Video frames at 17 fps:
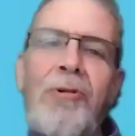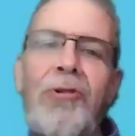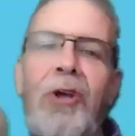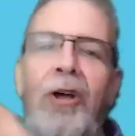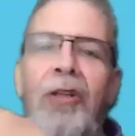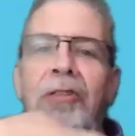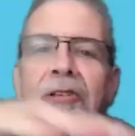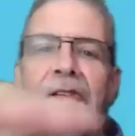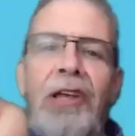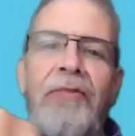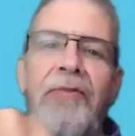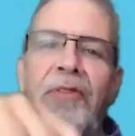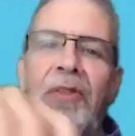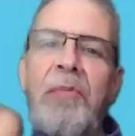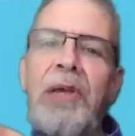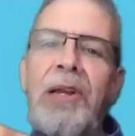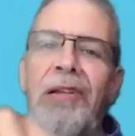All the stuff in
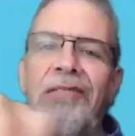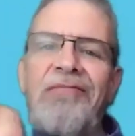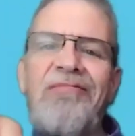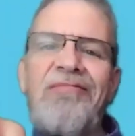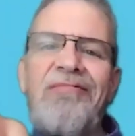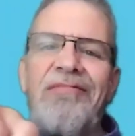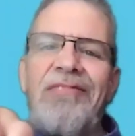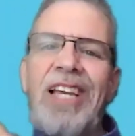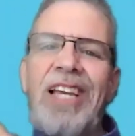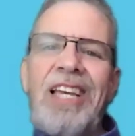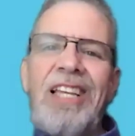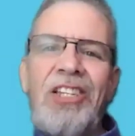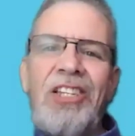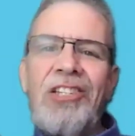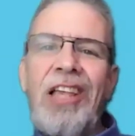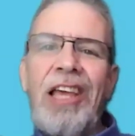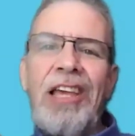the middle,
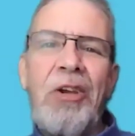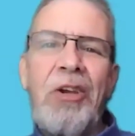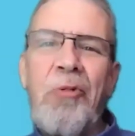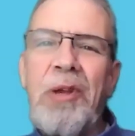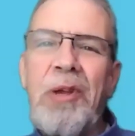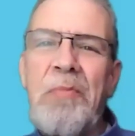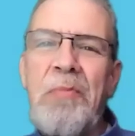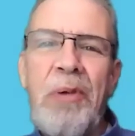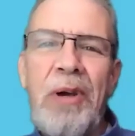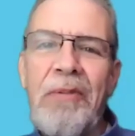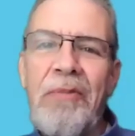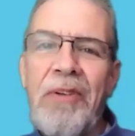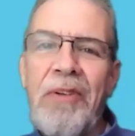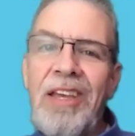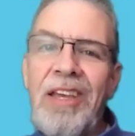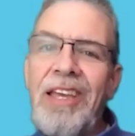just like a cream puff.